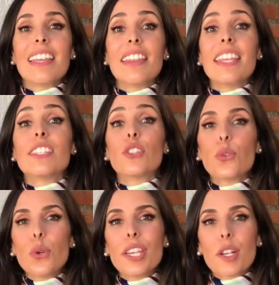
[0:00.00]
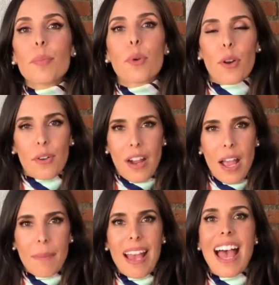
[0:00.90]
This two-year
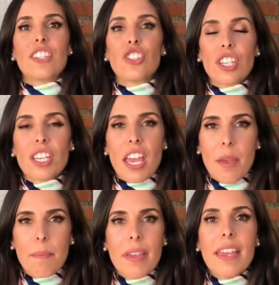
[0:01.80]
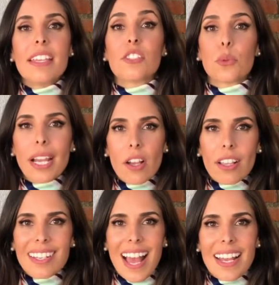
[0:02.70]
program at GM is
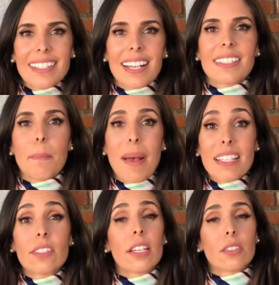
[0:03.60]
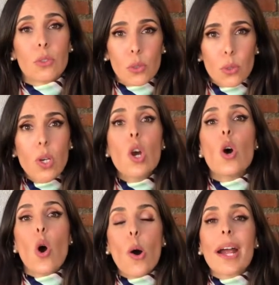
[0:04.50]
recognized as a master deux
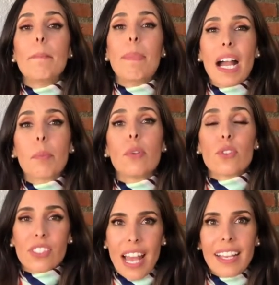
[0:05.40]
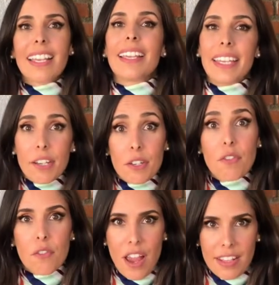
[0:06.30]
or a bac plus cinq here in
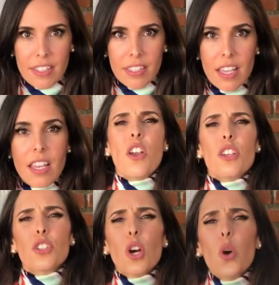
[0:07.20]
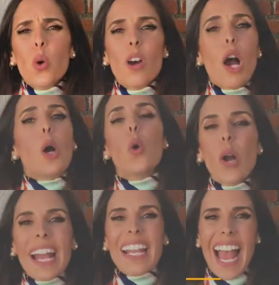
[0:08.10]
France. So who
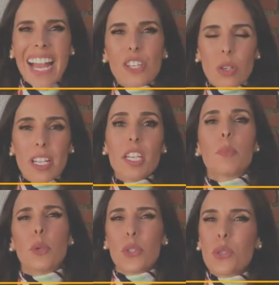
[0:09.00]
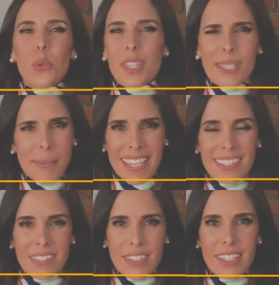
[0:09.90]
can actually pursue this
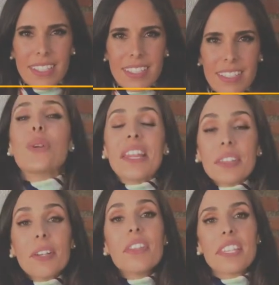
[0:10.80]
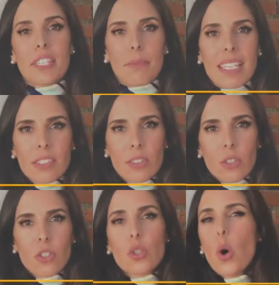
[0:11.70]
master's? To enter this
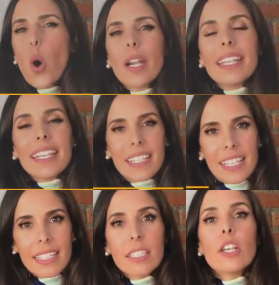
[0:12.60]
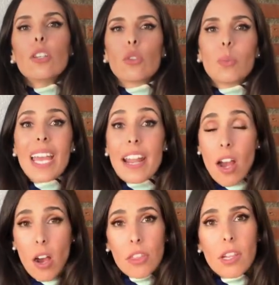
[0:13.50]
master's, you only need to be an
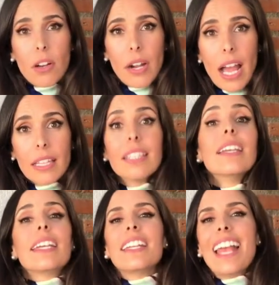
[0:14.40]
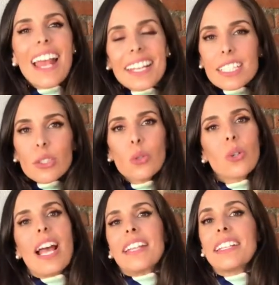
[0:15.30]
undergrad in any school
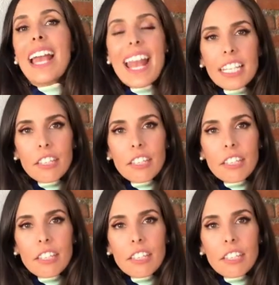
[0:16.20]
and in any